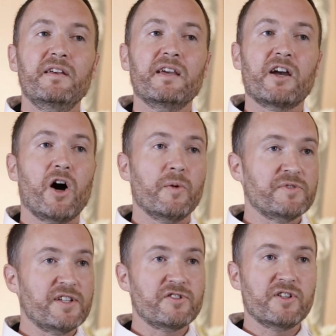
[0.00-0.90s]
it
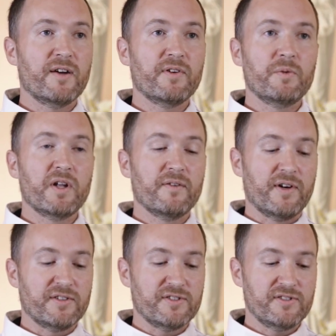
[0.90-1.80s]
calms each and every one of
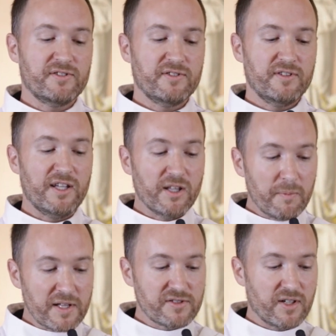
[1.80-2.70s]
us in the
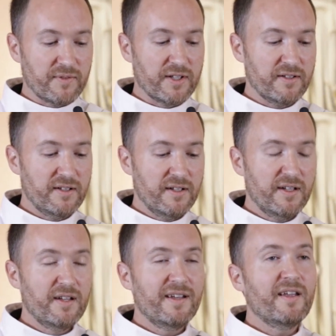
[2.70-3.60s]
midst of it.
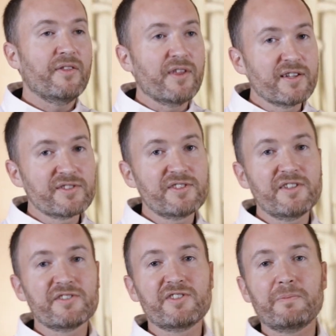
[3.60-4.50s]
This
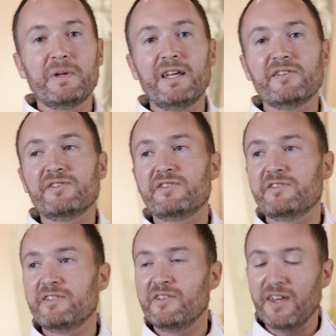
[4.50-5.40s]
is the
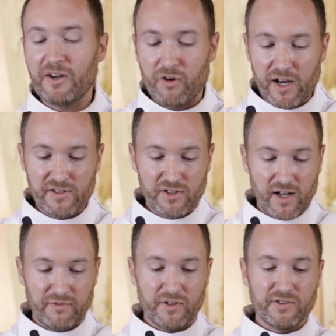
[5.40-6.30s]
peace that Christ
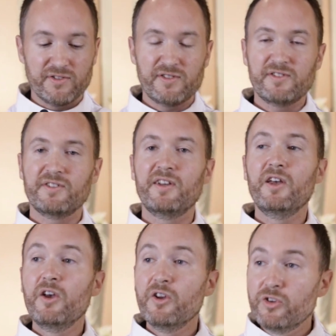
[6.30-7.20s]
offers.
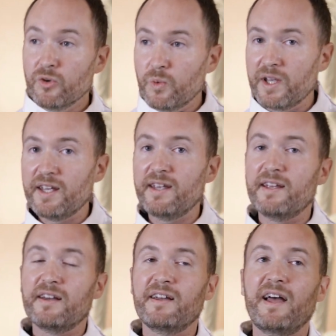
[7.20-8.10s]
Do
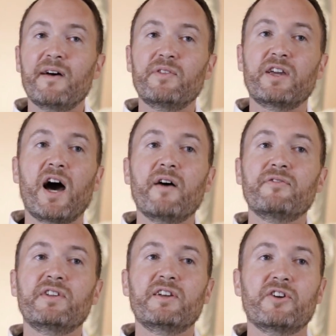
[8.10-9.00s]
we have the
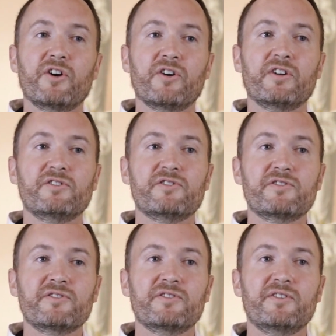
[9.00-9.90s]
confident courage
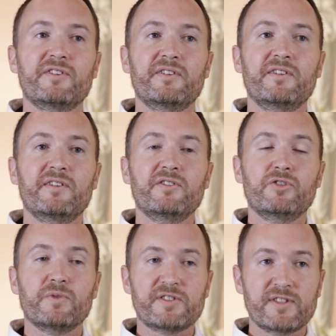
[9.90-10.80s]

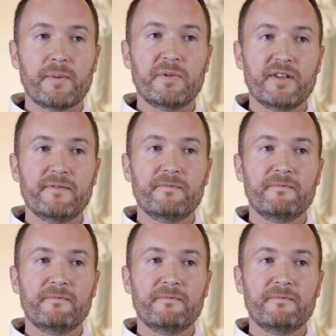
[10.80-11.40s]
to accept it?